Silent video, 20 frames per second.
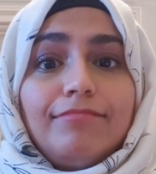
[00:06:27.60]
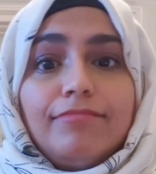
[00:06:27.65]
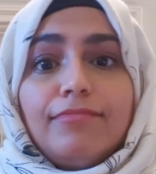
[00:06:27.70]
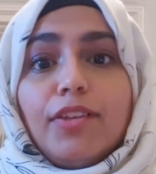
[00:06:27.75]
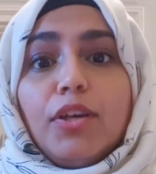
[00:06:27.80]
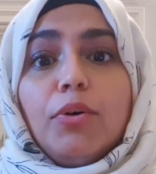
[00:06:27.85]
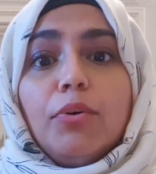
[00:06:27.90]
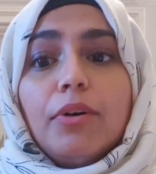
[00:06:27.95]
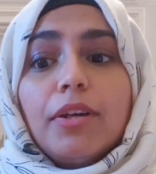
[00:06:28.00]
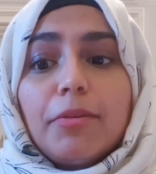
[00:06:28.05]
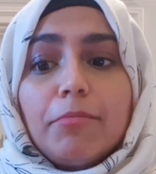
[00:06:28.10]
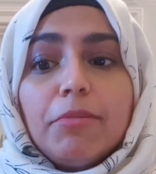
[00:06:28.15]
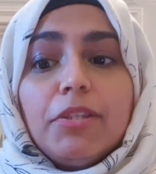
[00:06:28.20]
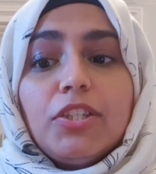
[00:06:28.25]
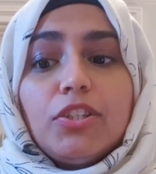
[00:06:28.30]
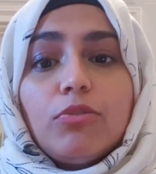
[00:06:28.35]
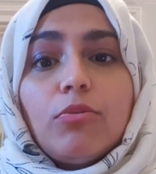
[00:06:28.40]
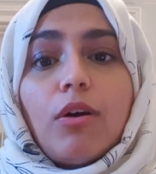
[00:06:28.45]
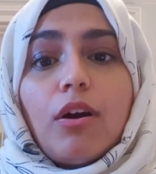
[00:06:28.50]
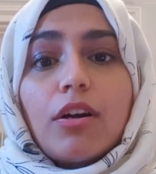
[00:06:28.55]
No, it
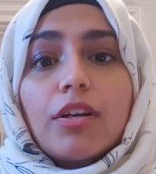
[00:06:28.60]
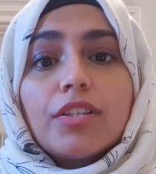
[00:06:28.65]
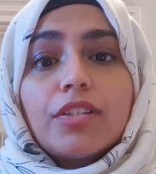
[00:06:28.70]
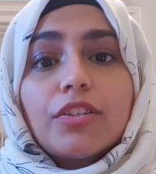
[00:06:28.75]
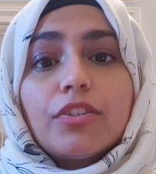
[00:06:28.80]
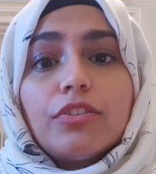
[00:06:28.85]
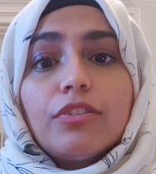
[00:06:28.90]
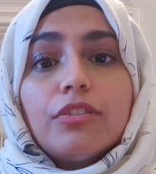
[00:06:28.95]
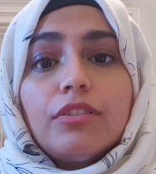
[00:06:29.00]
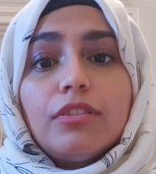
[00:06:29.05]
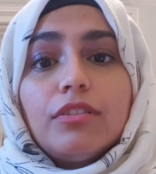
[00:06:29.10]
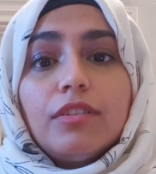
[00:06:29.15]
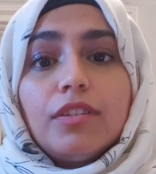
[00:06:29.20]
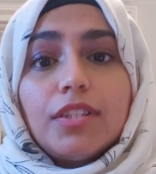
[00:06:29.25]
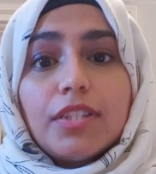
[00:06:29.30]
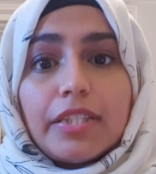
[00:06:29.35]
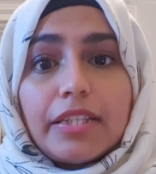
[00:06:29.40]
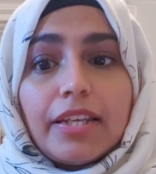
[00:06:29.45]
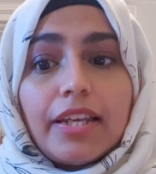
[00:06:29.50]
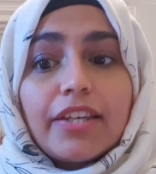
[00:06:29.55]
means you are as good. The
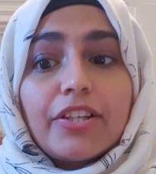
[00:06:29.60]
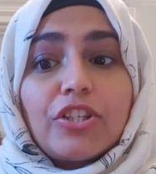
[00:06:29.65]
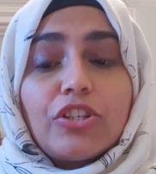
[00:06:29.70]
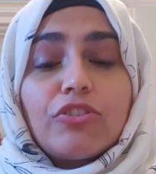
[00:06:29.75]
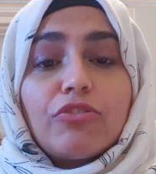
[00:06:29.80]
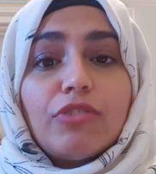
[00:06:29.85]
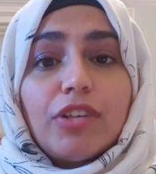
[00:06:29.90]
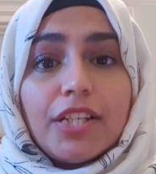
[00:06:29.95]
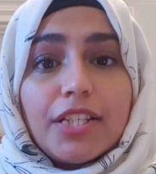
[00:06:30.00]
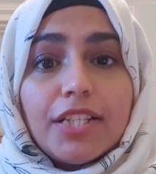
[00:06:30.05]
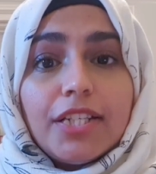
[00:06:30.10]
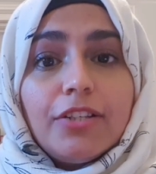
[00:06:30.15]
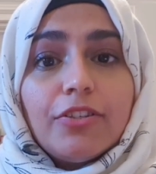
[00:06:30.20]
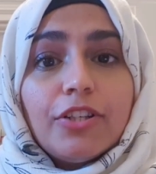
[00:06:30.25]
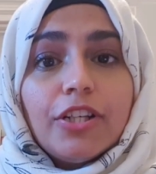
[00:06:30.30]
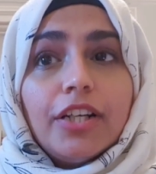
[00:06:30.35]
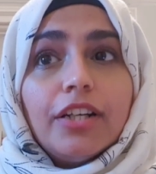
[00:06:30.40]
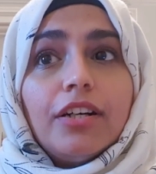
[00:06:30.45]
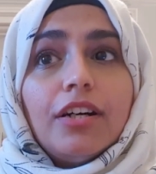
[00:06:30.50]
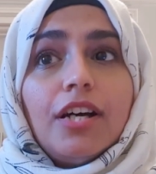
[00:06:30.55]
selection
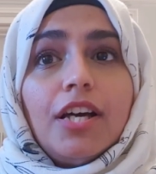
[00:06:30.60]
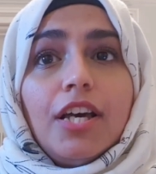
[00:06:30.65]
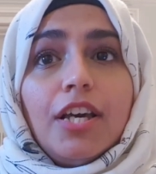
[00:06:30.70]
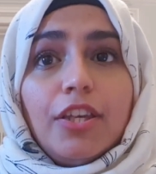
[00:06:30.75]
criteria.